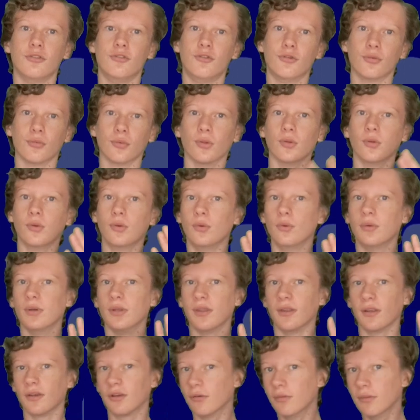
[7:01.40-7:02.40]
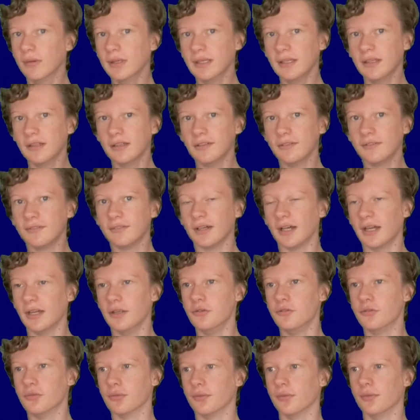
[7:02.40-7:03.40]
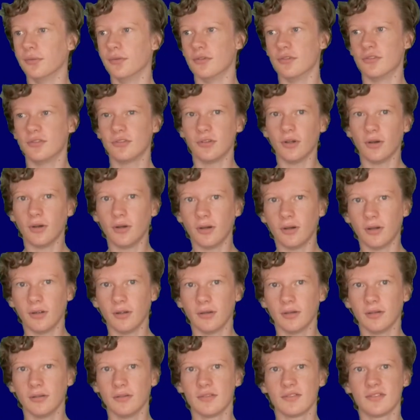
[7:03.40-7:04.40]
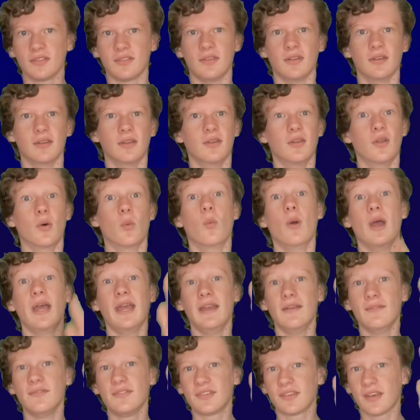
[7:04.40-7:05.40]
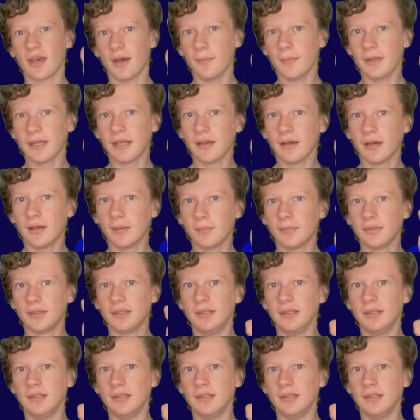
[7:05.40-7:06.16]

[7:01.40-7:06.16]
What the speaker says: drew the cliff, I drew the stars, the waves coming up,